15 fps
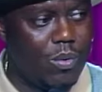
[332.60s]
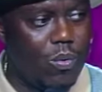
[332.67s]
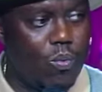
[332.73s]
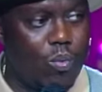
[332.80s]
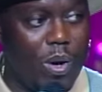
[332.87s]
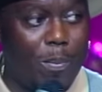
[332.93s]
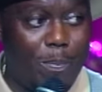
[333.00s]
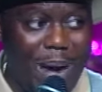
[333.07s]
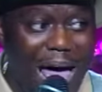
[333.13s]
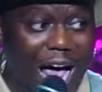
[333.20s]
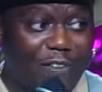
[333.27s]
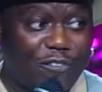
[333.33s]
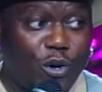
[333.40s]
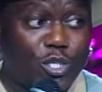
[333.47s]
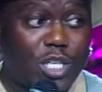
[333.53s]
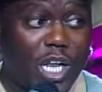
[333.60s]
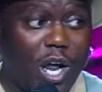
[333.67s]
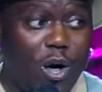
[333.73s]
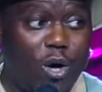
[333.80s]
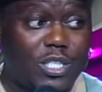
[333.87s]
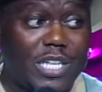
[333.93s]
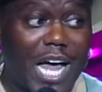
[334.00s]
When black folks
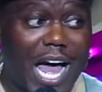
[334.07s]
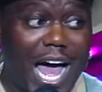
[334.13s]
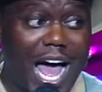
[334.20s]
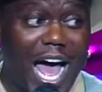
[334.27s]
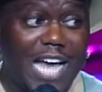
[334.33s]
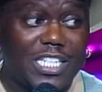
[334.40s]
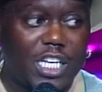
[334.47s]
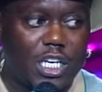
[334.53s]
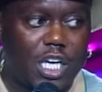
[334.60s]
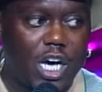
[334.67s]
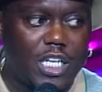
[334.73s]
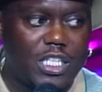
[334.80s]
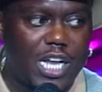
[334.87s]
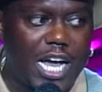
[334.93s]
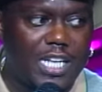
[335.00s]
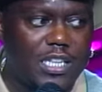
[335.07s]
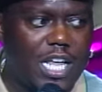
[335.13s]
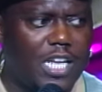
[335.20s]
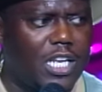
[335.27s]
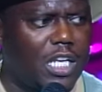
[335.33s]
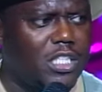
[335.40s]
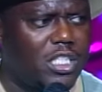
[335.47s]
close their eyes and cuss like
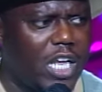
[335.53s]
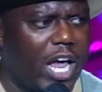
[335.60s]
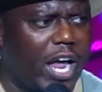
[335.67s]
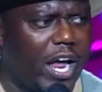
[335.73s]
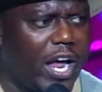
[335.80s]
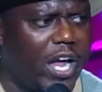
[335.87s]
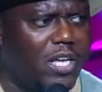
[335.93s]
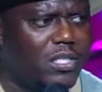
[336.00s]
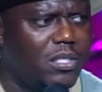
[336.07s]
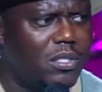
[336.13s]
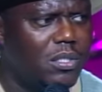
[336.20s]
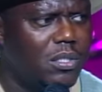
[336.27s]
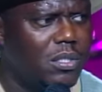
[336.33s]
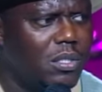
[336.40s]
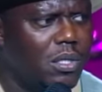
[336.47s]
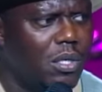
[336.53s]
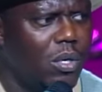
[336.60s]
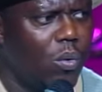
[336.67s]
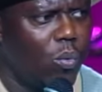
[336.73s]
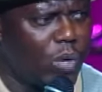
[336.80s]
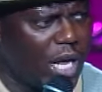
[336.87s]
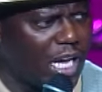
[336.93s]
that, they says,
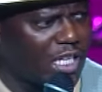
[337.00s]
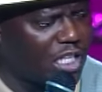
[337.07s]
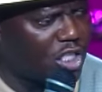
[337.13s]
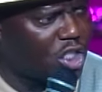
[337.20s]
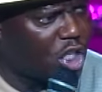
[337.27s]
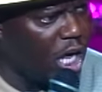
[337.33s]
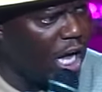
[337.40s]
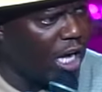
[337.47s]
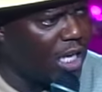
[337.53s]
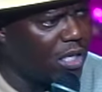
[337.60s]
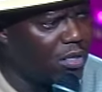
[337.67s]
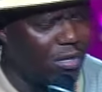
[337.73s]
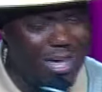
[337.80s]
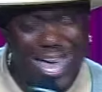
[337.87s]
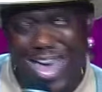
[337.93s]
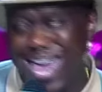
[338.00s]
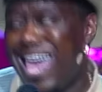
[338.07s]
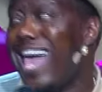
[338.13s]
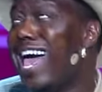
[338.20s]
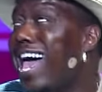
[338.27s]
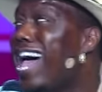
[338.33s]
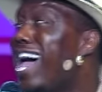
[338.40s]
when they get to singing,
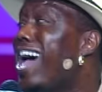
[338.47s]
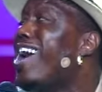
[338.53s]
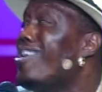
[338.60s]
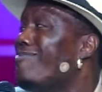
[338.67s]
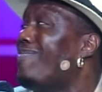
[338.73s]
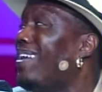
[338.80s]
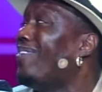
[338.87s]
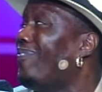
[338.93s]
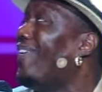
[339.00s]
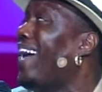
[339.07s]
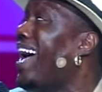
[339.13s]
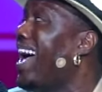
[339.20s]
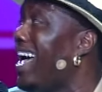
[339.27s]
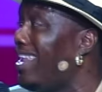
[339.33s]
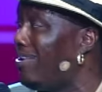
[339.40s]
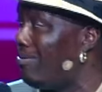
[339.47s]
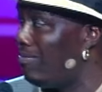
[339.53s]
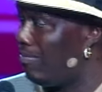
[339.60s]
ah, you better find them.